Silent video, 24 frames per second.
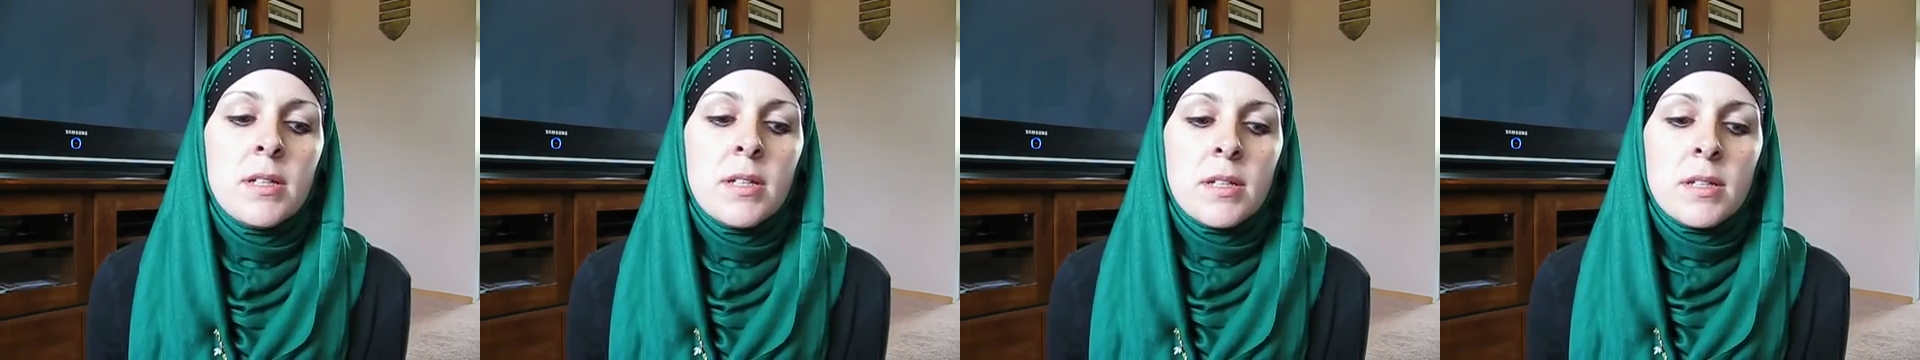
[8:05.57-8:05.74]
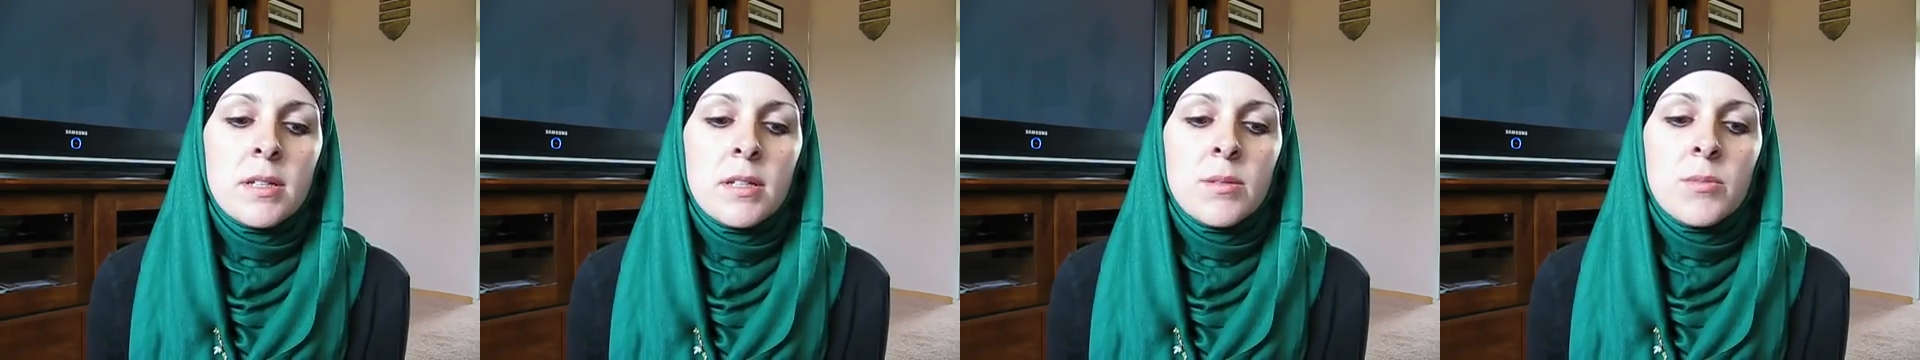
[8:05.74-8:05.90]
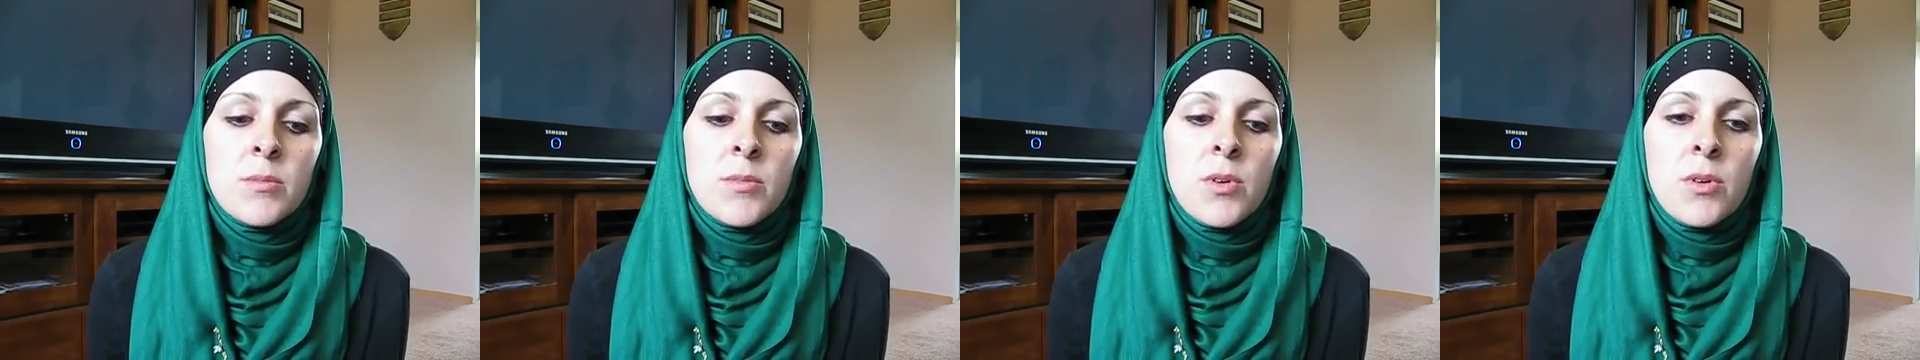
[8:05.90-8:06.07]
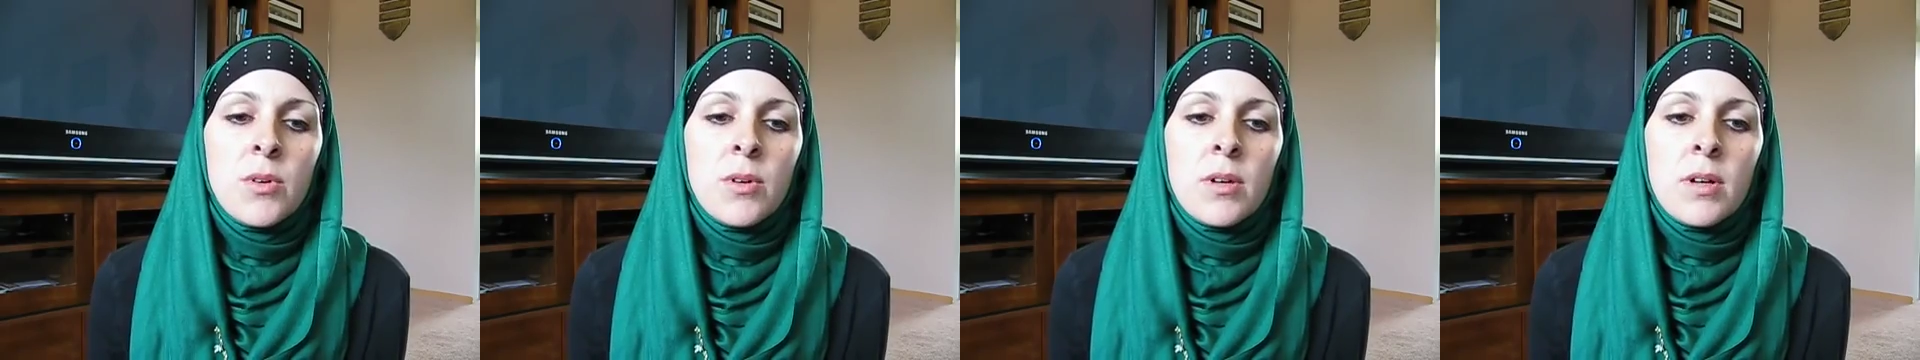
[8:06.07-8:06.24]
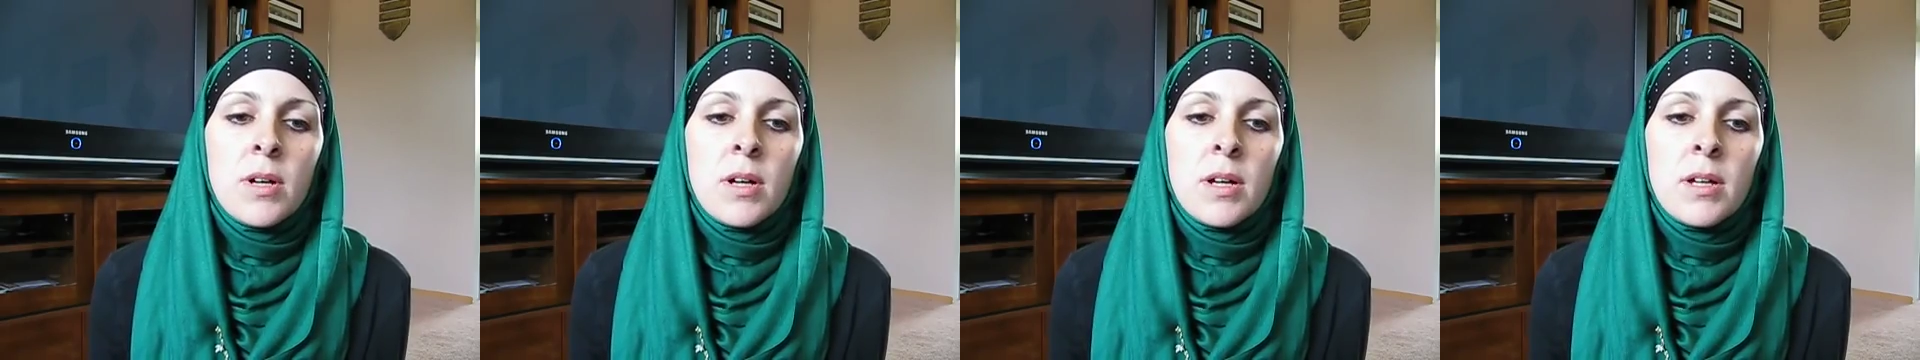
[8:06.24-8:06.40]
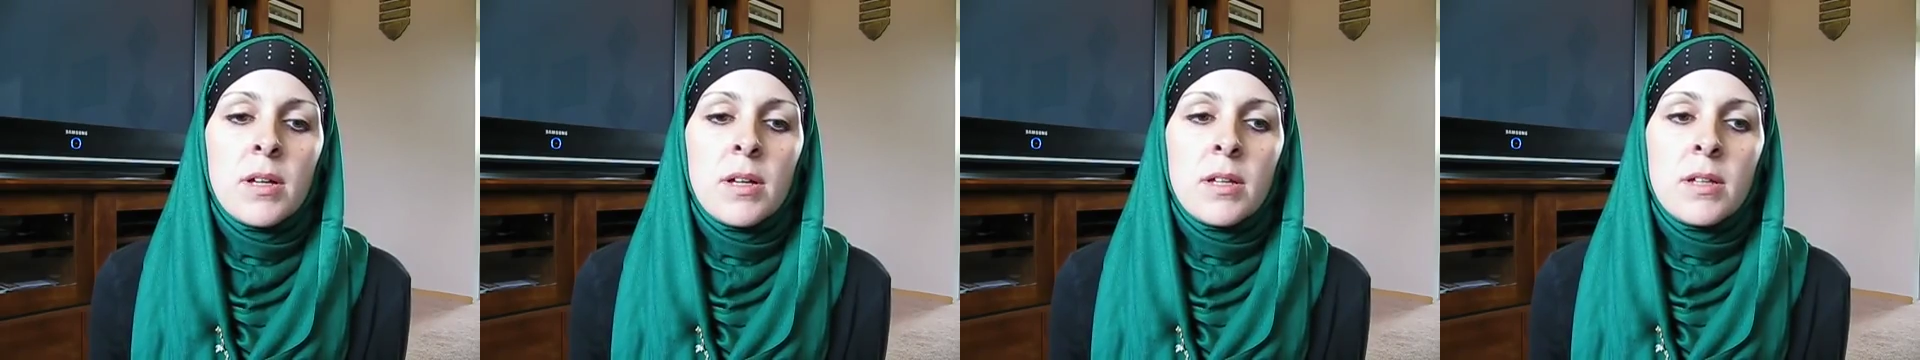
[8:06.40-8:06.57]
and the more
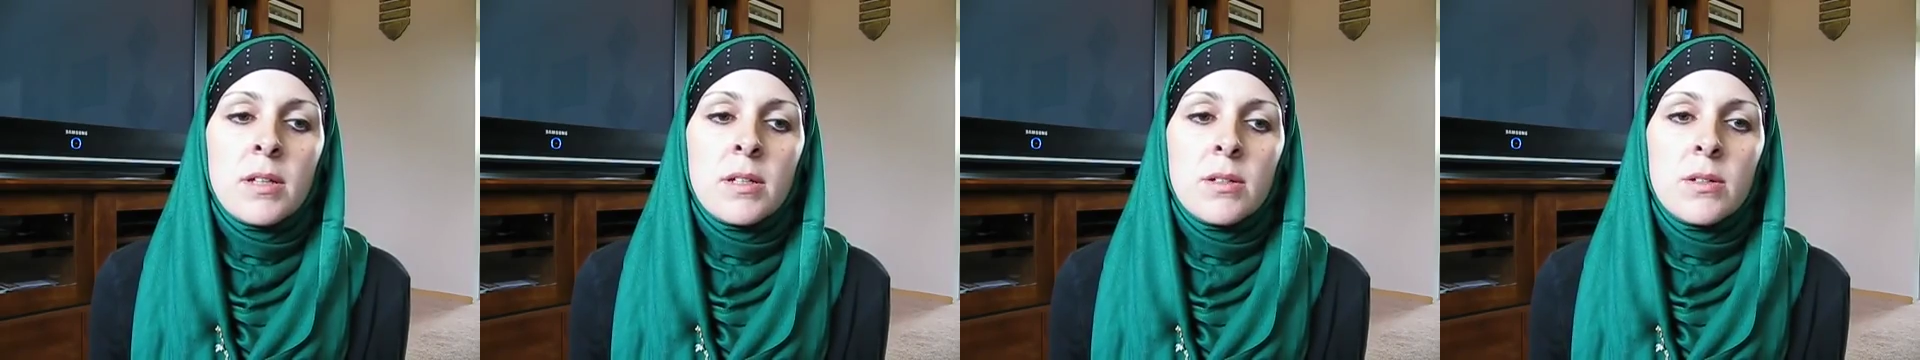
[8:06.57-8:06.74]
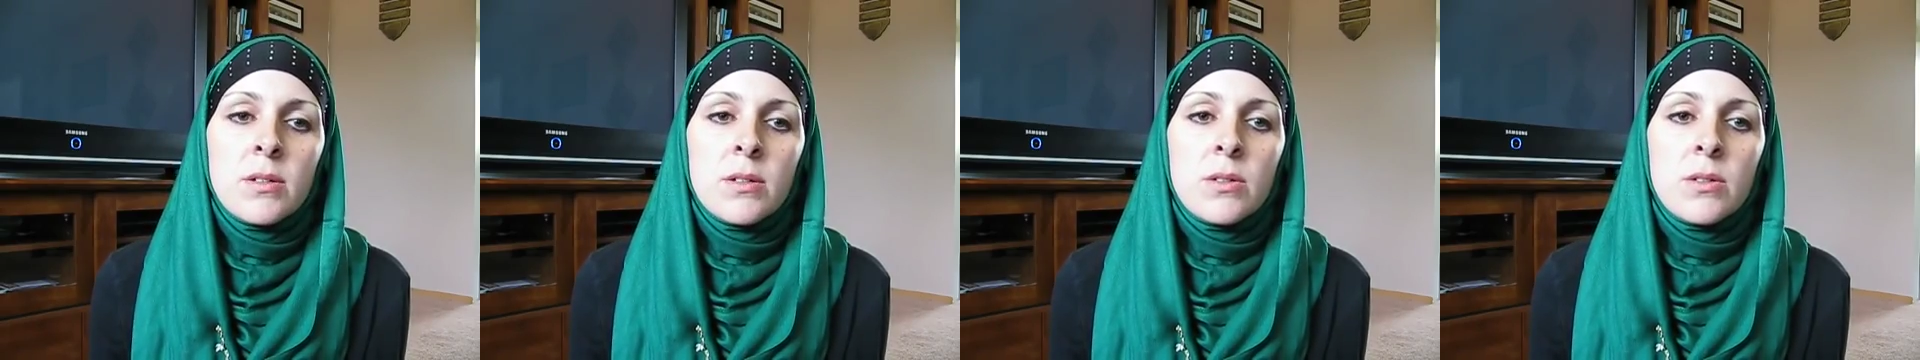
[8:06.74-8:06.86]
I